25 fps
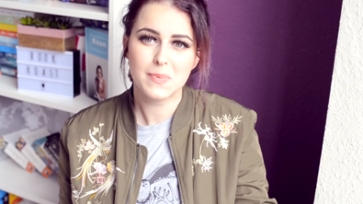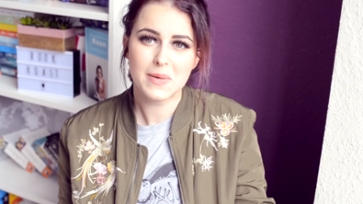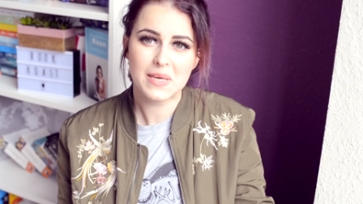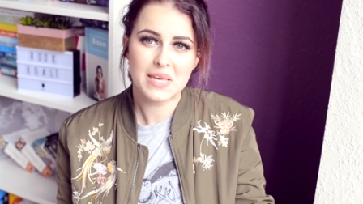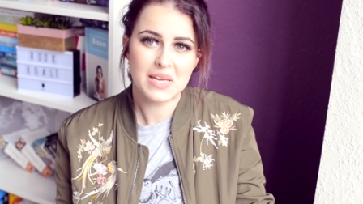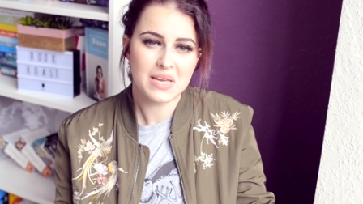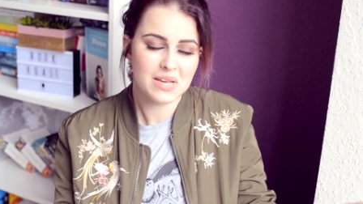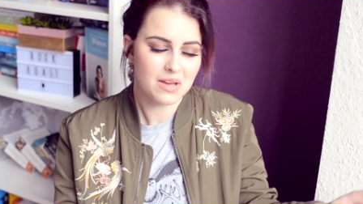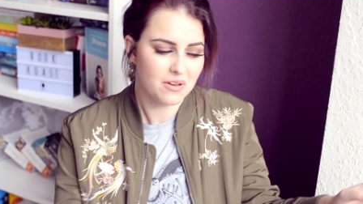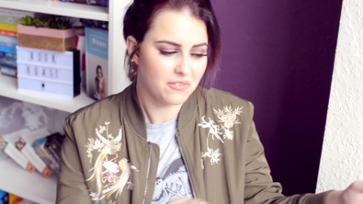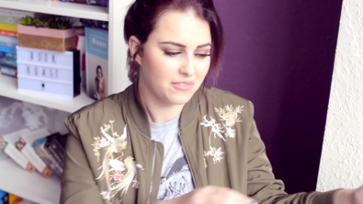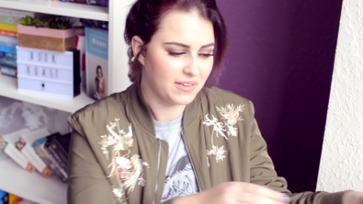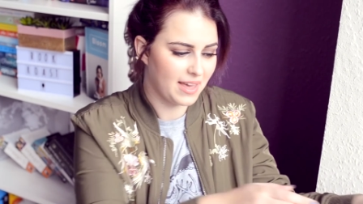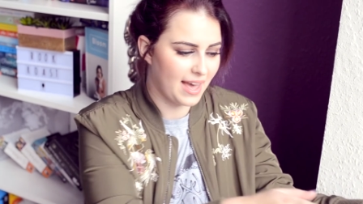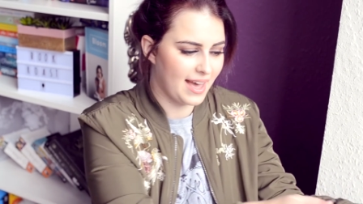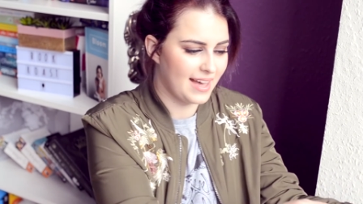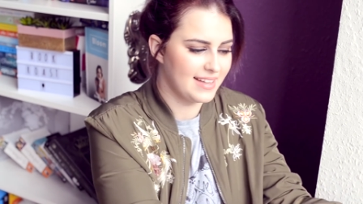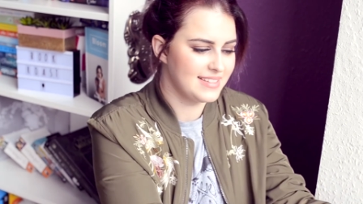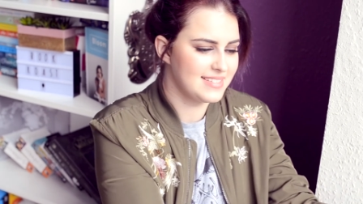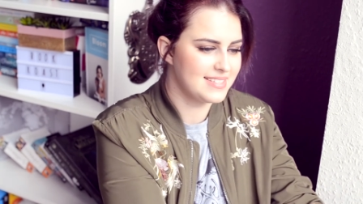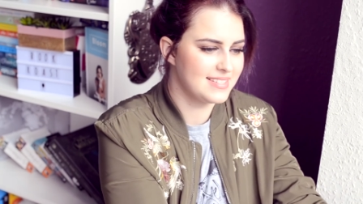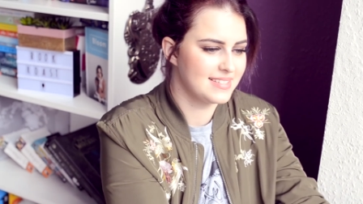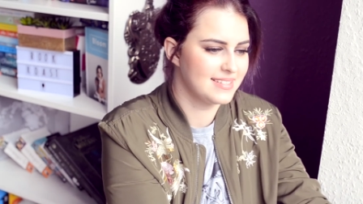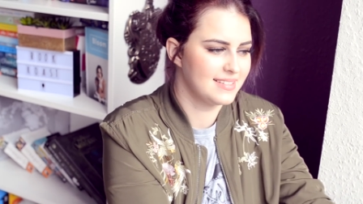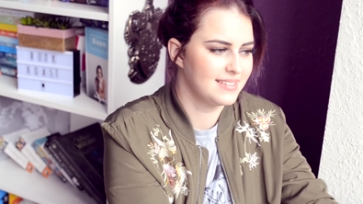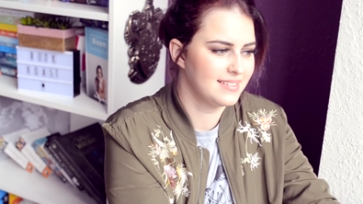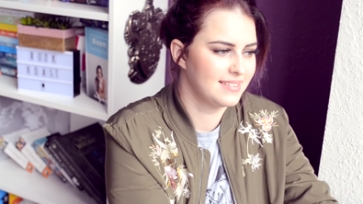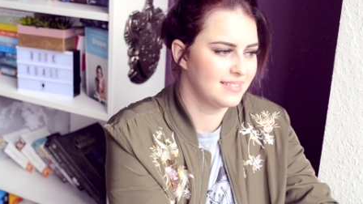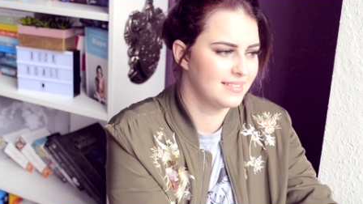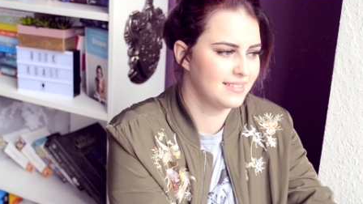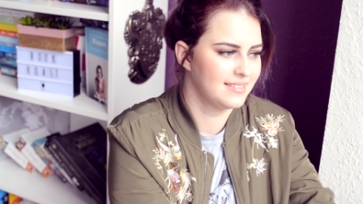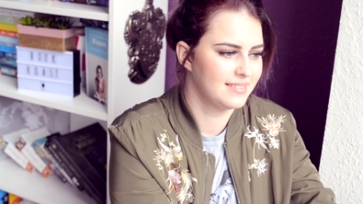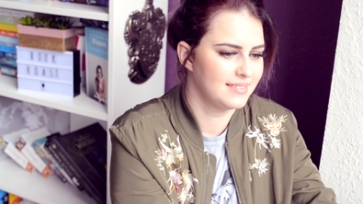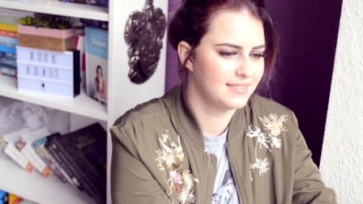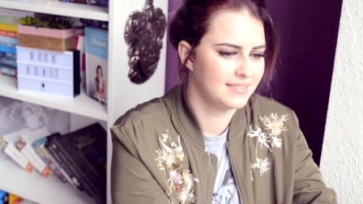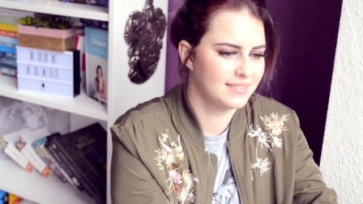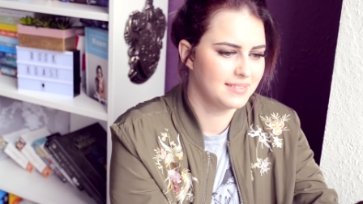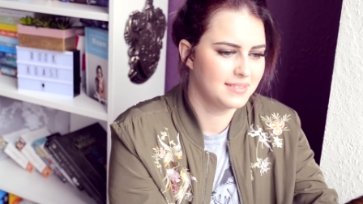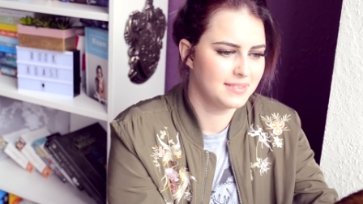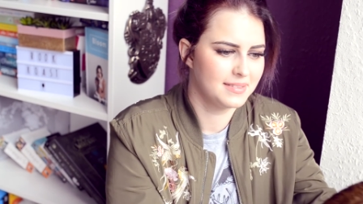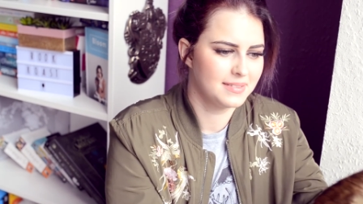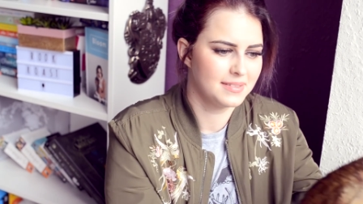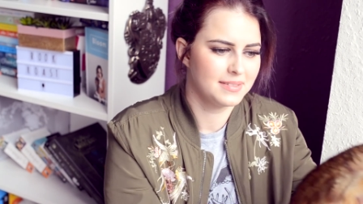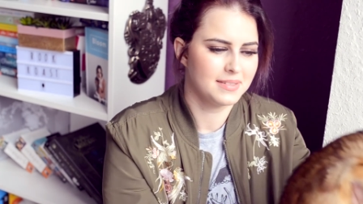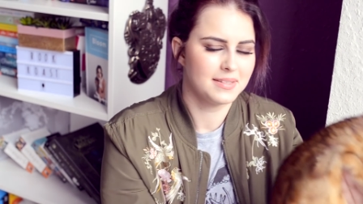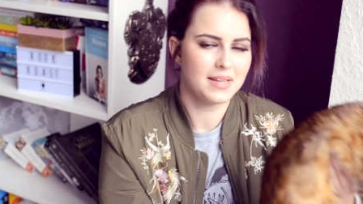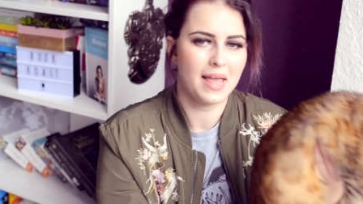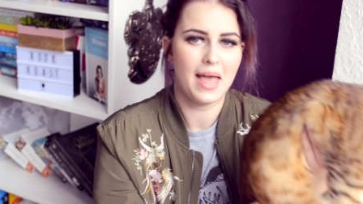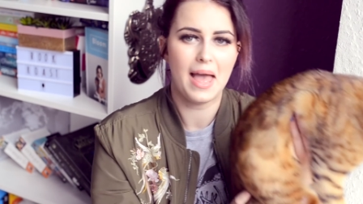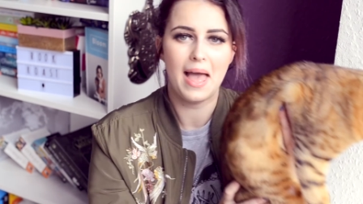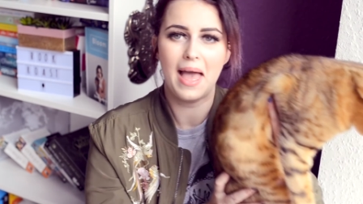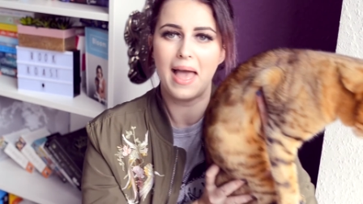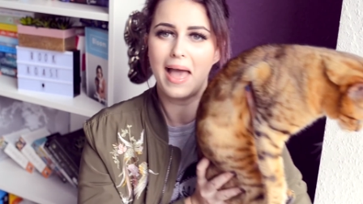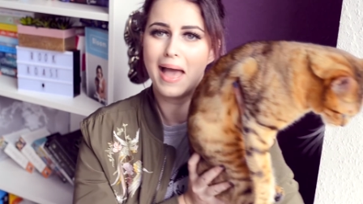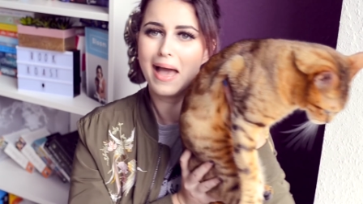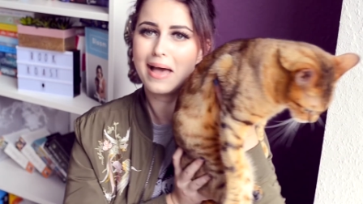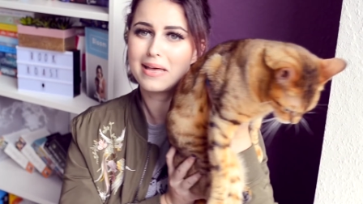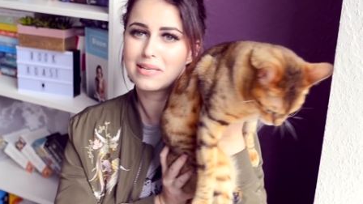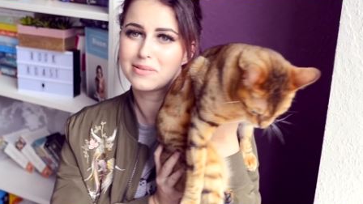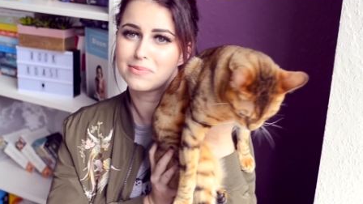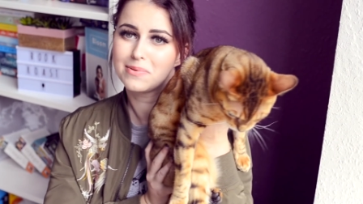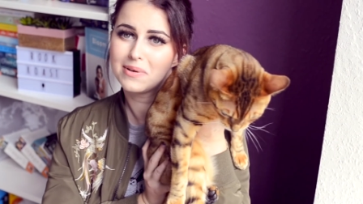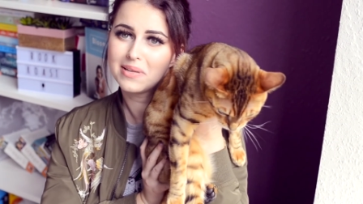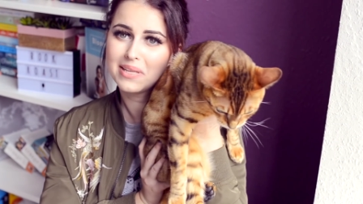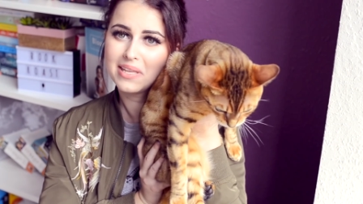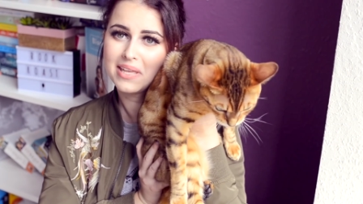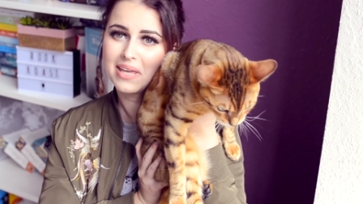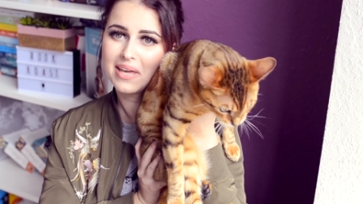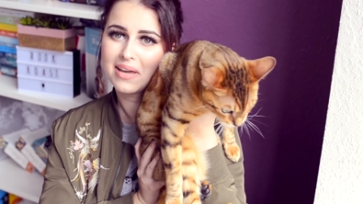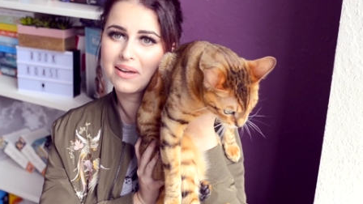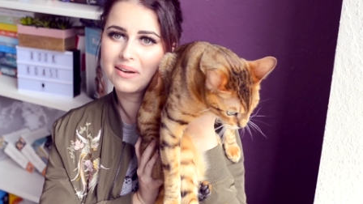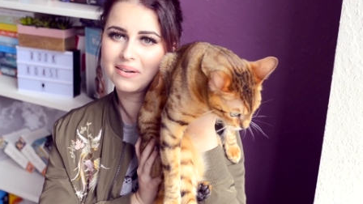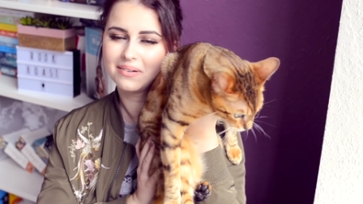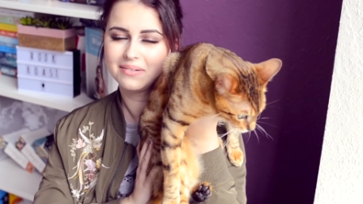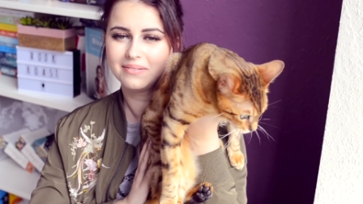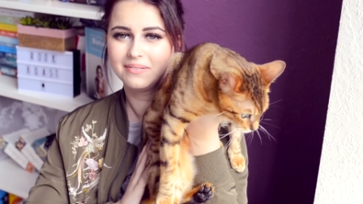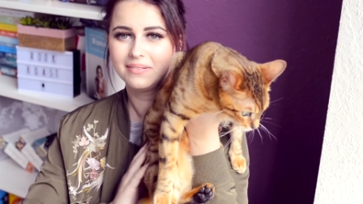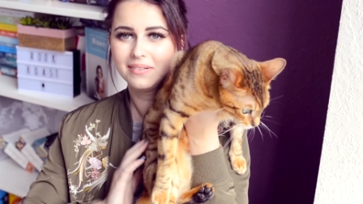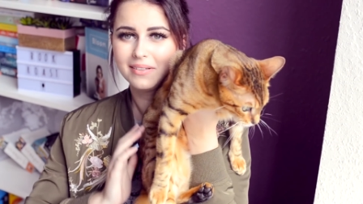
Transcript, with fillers: Speaking of cats, I has one here.